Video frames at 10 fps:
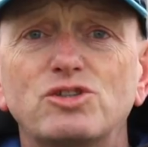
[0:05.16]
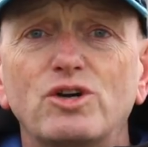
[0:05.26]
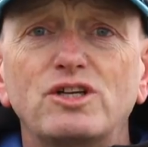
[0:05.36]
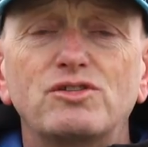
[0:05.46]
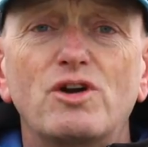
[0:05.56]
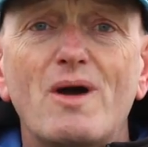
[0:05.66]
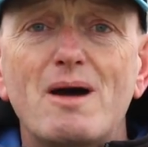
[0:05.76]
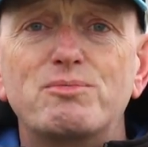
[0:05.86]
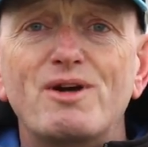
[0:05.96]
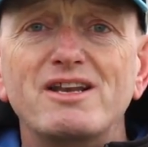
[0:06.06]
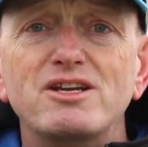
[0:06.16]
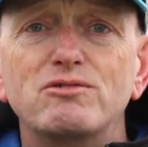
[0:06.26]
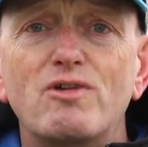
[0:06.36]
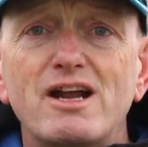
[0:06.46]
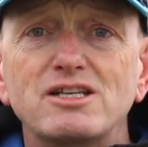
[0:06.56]
talk you through our brand
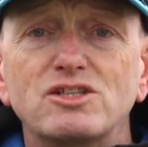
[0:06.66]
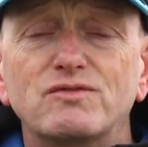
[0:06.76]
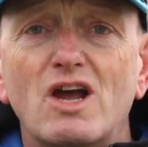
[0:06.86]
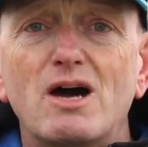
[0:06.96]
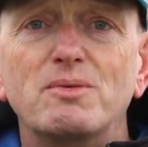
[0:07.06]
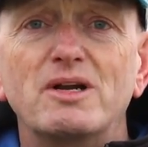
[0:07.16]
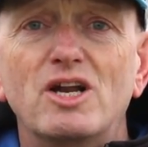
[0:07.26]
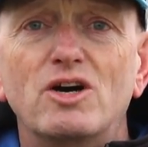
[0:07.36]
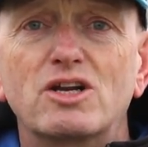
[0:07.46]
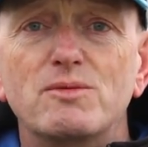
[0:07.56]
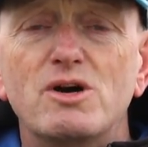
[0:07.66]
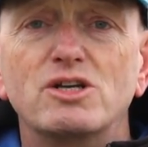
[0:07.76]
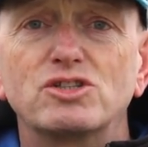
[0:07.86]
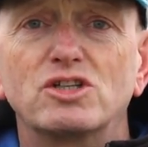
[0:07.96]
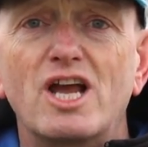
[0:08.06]
new range of Garbolino
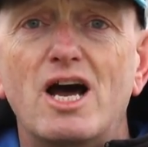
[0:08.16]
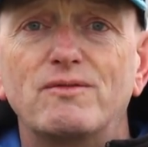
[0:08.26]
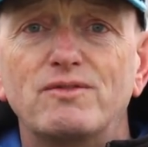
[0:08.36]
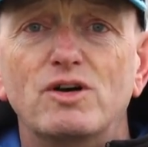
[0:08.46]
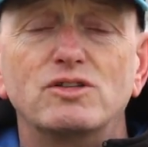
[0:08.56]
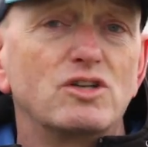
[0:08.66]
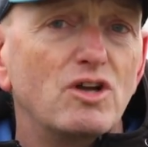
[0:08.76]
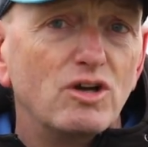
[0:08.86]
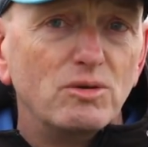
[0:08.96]
commercial carp floats.